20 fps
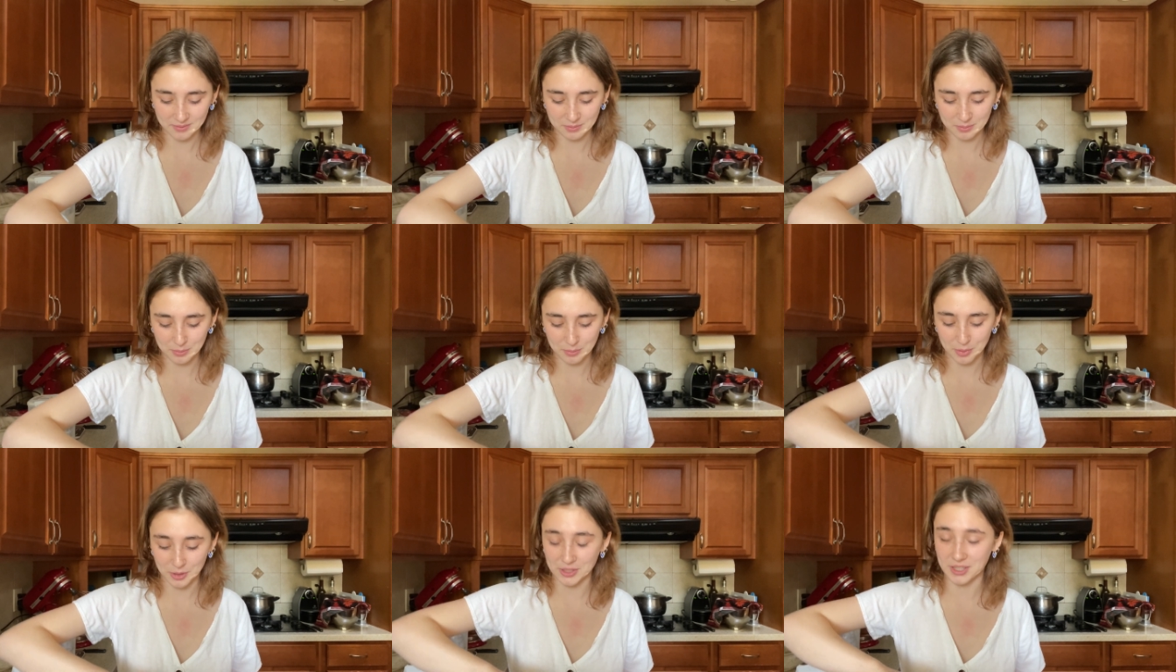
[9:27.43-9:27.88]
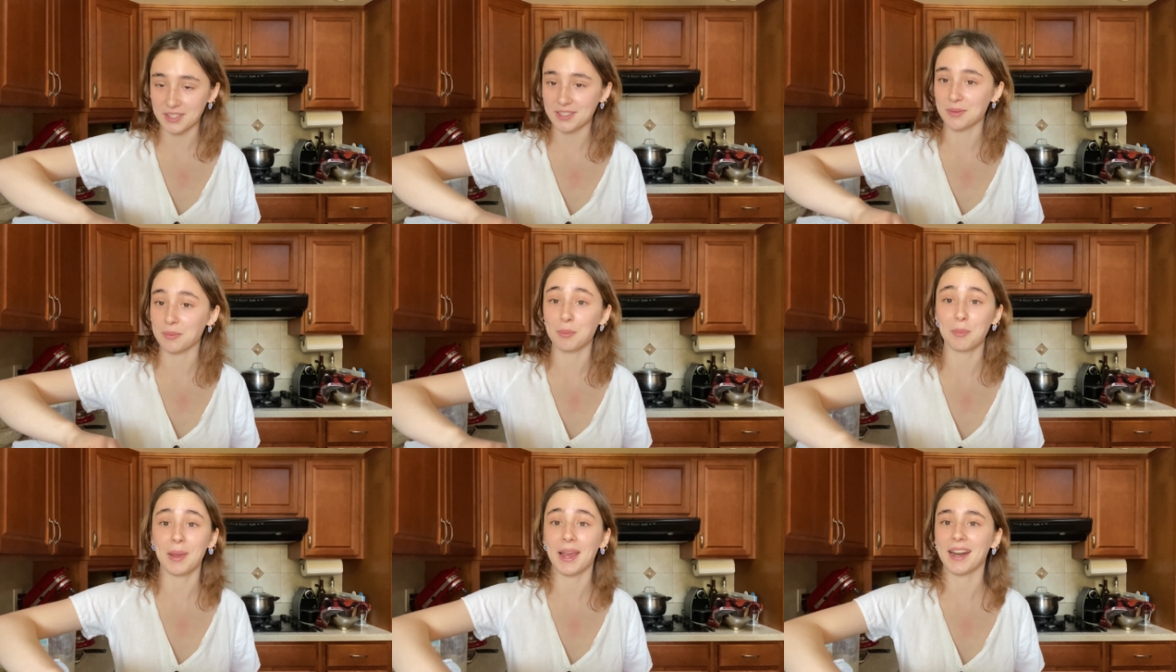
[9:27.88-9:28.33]

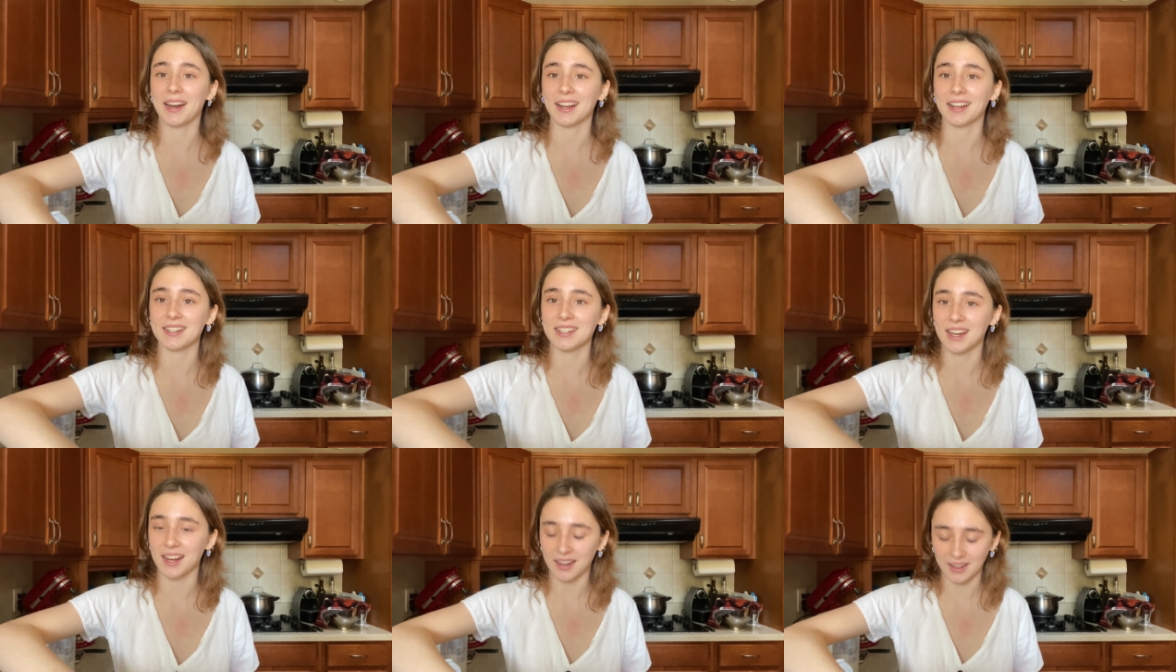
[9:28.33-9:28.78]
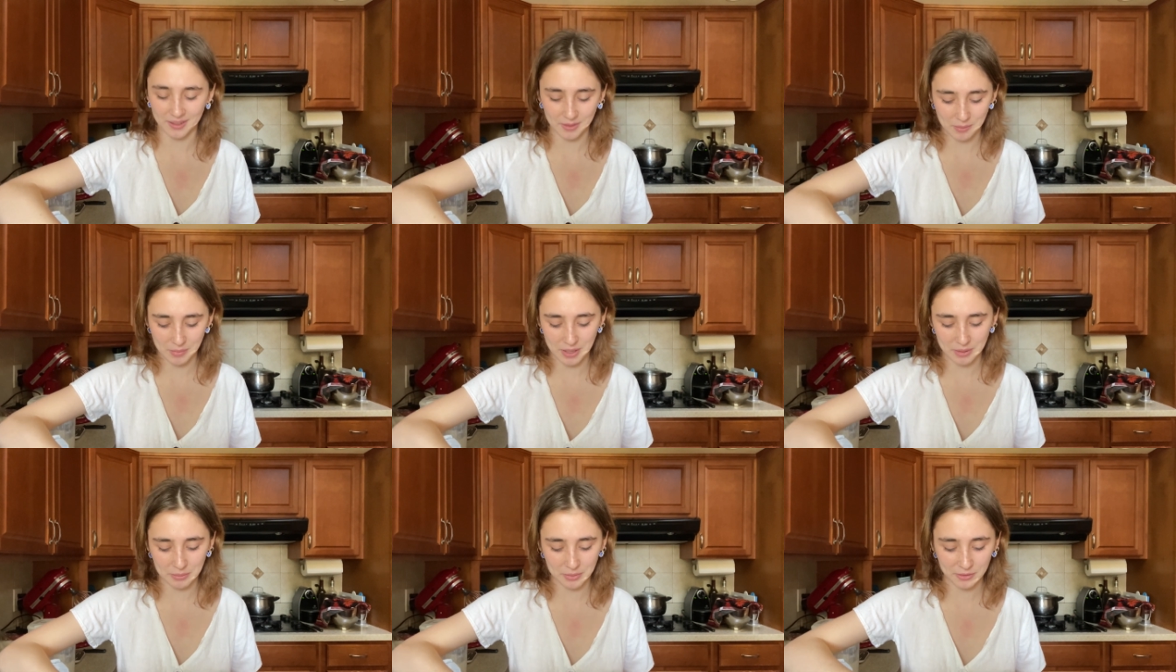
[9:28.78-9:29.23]
persistent panic attack
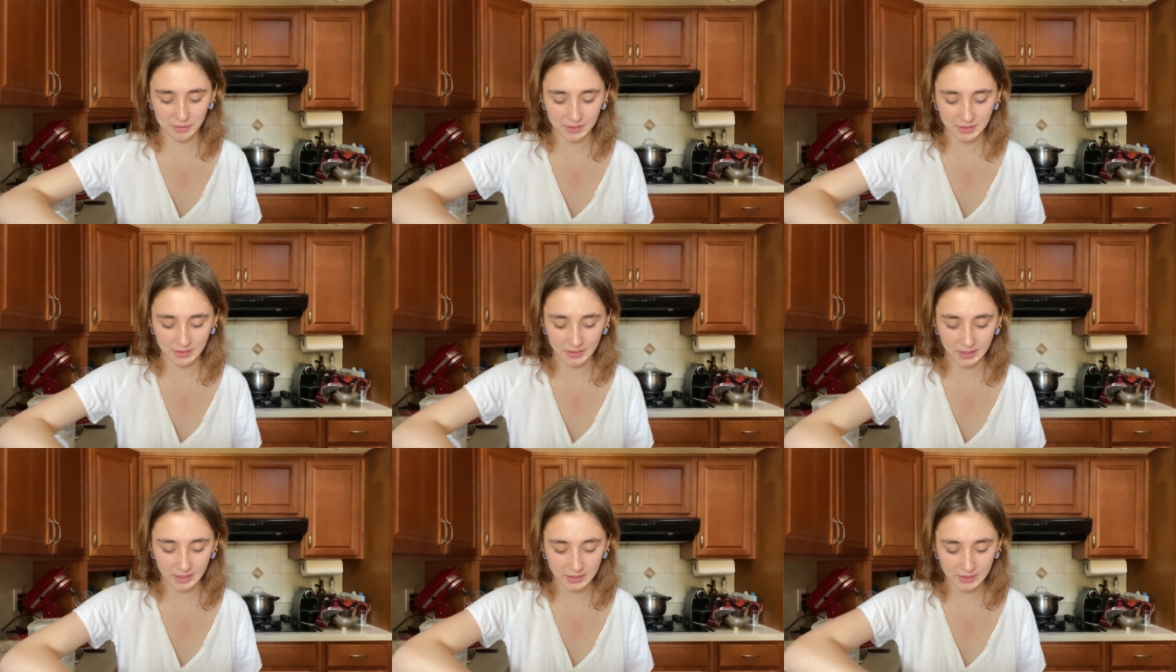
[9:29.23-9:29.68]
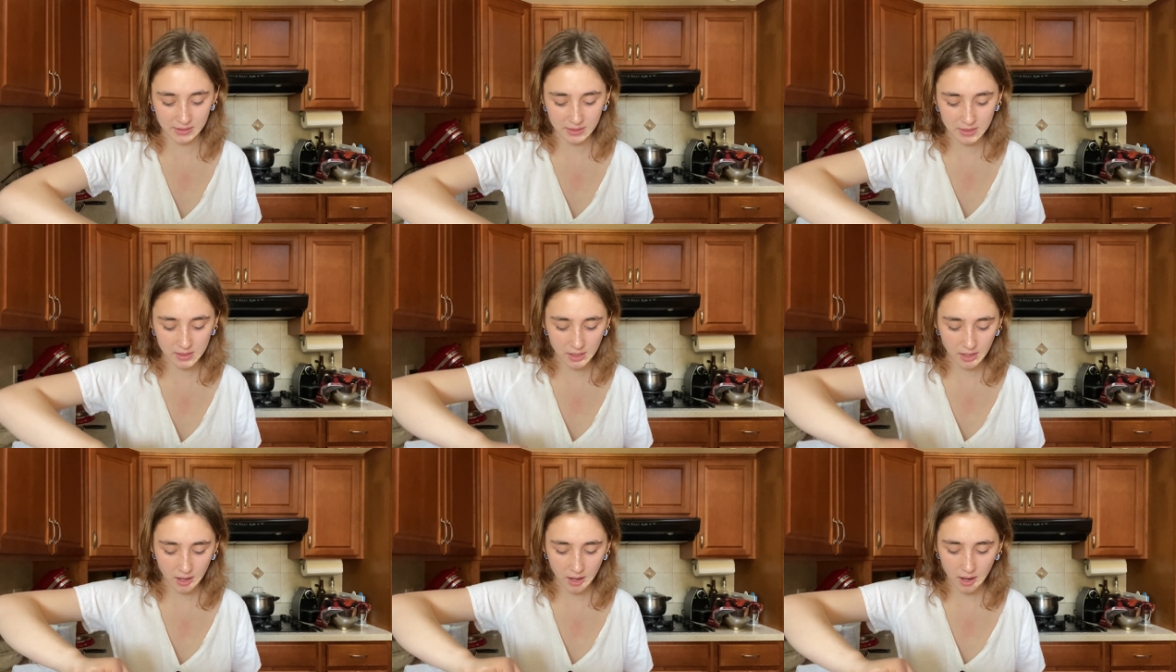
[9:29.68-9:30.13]
made me realize?
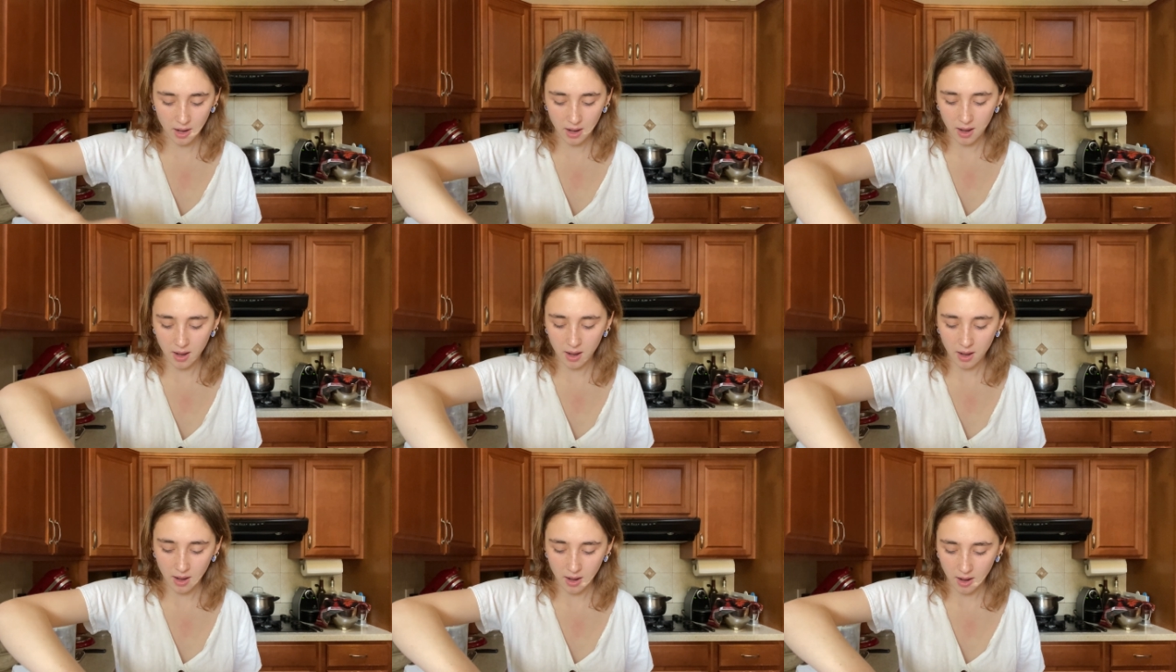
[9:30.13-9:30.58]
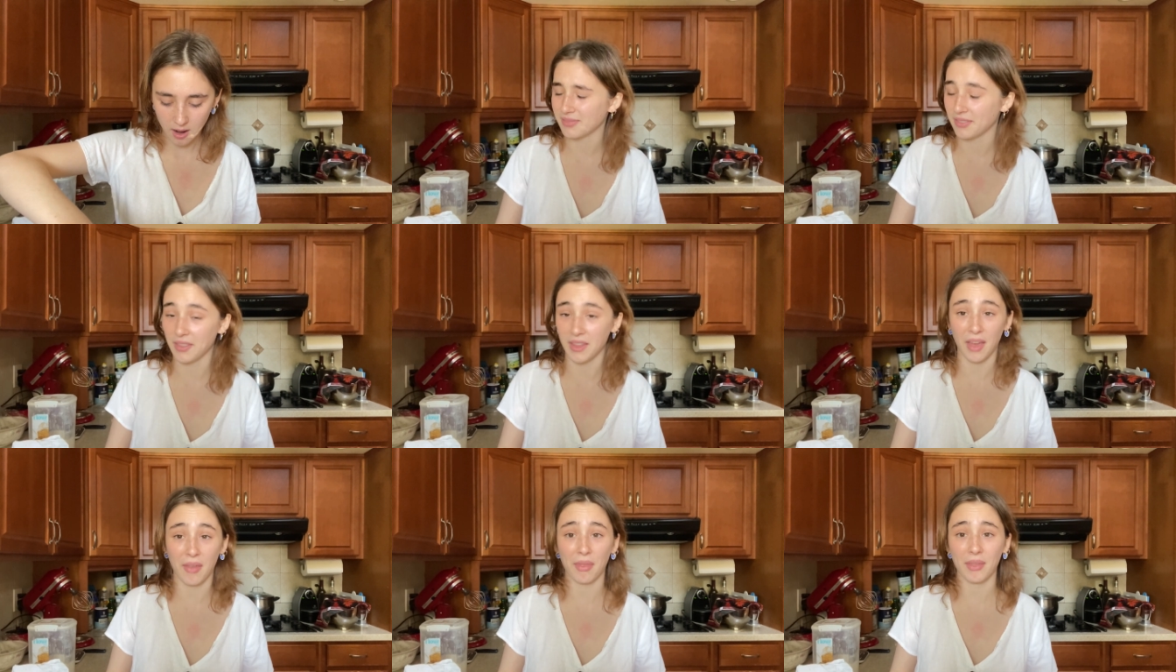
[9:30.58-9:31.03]

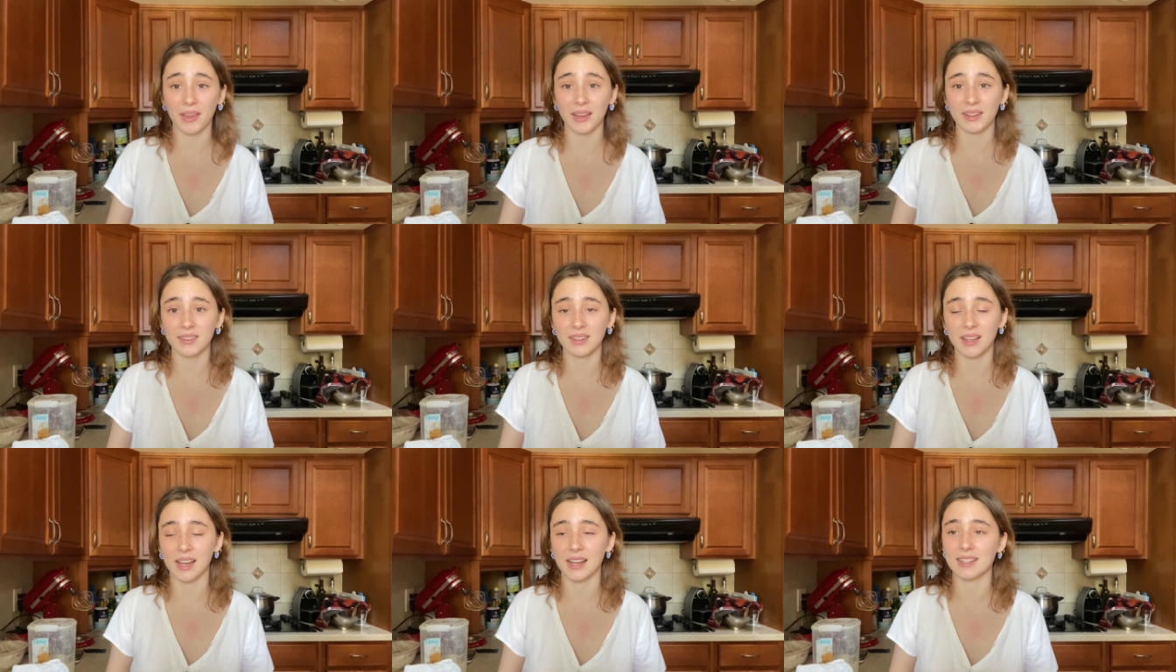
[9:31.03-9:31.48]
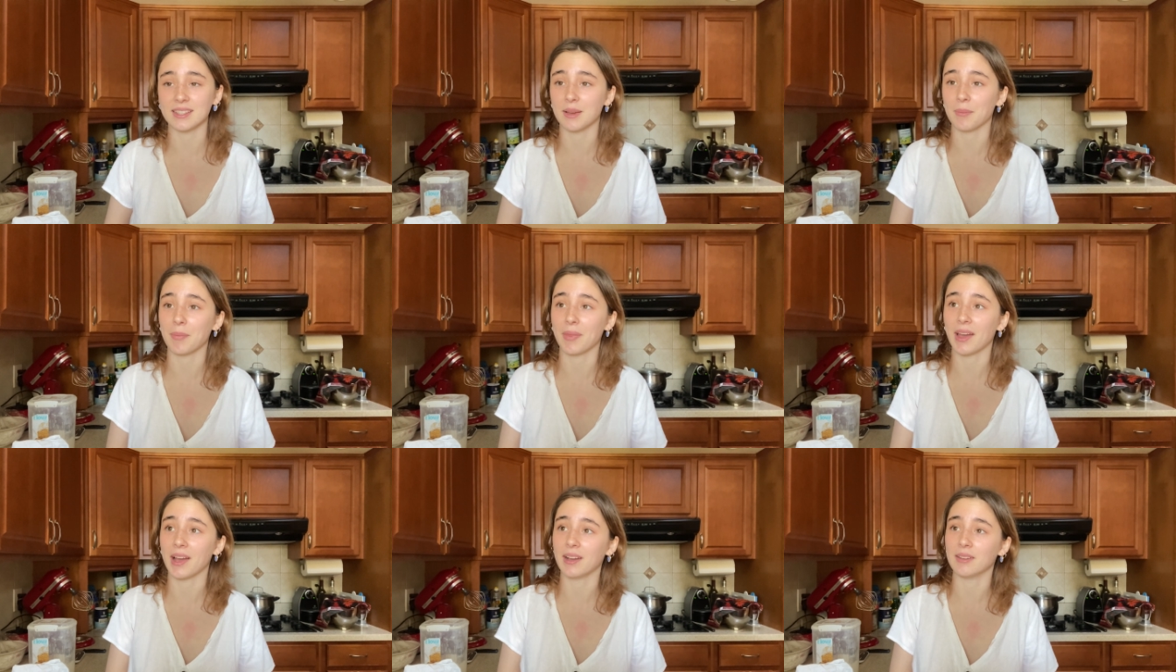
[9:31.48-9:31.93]
Nothing
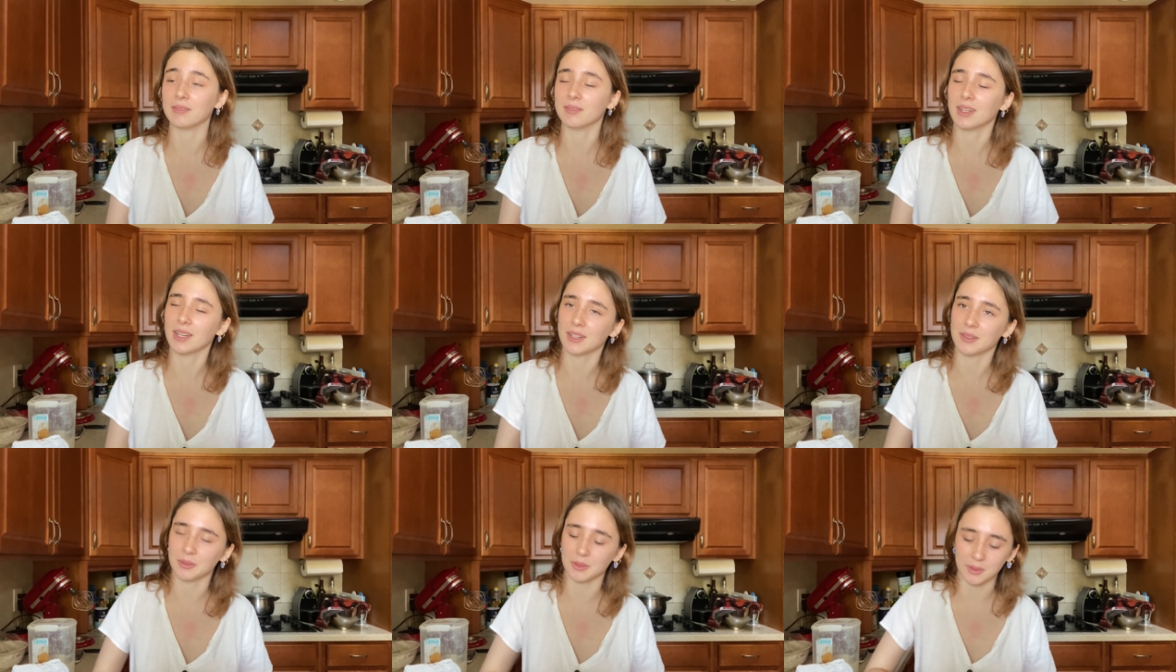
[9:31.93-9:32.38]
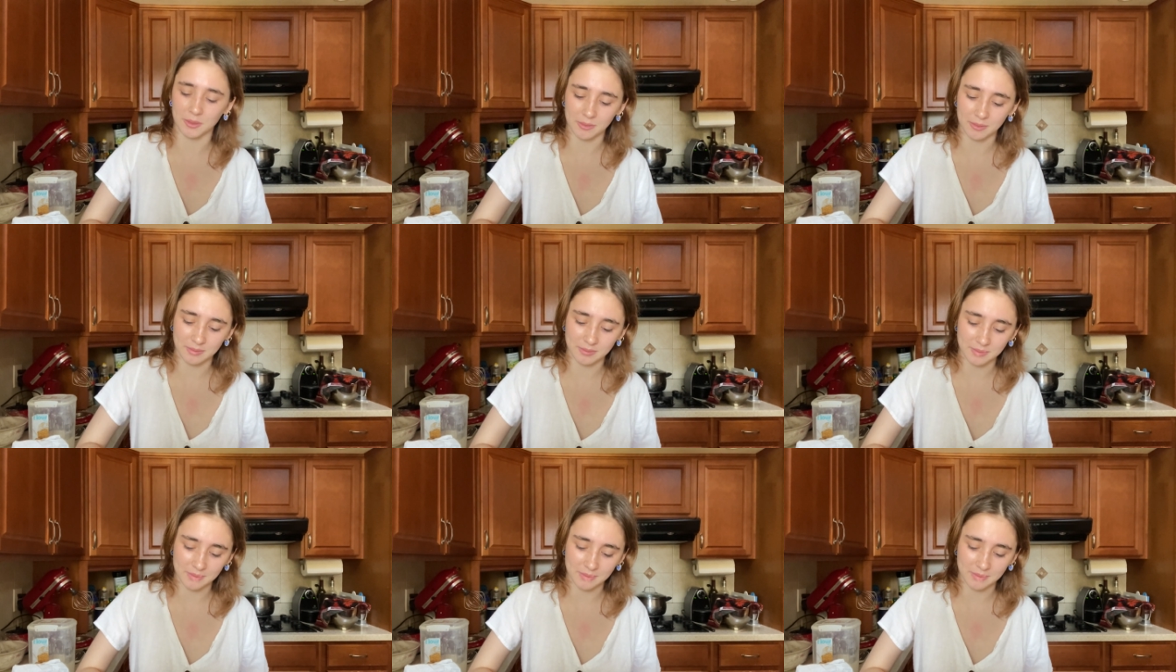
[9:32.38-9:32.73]
except that, I don't know.